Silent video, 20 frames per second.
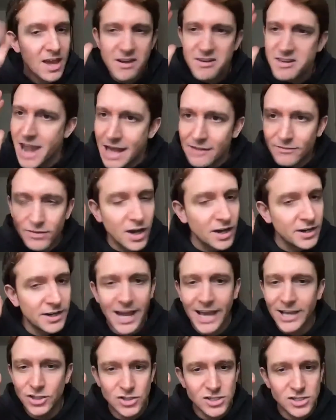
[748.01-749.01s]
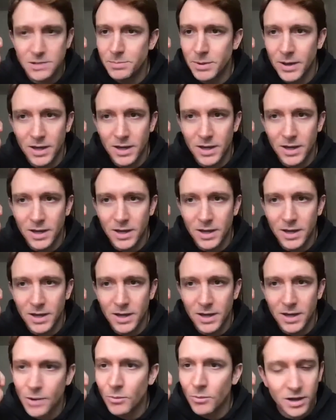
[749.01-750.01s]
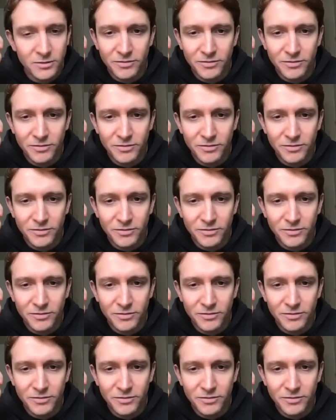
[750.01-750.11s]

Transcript: Never heard an agency person mention network